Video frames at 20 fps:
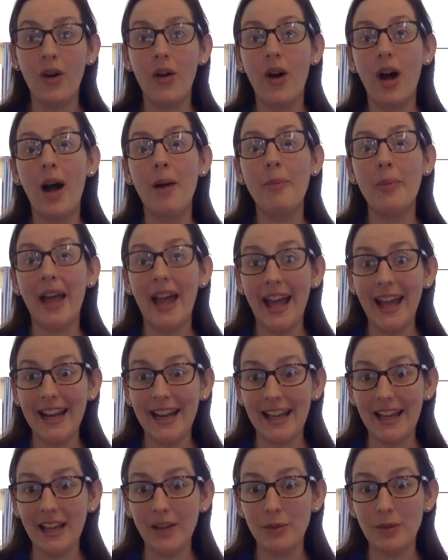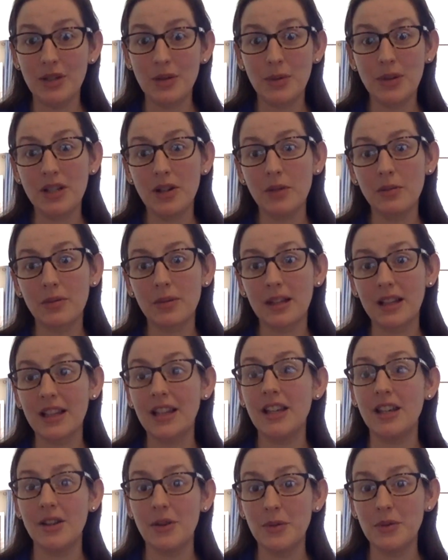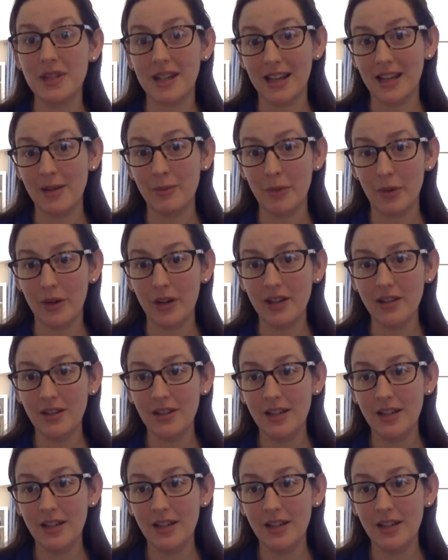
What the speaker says: A penny, which we don't really use anymore,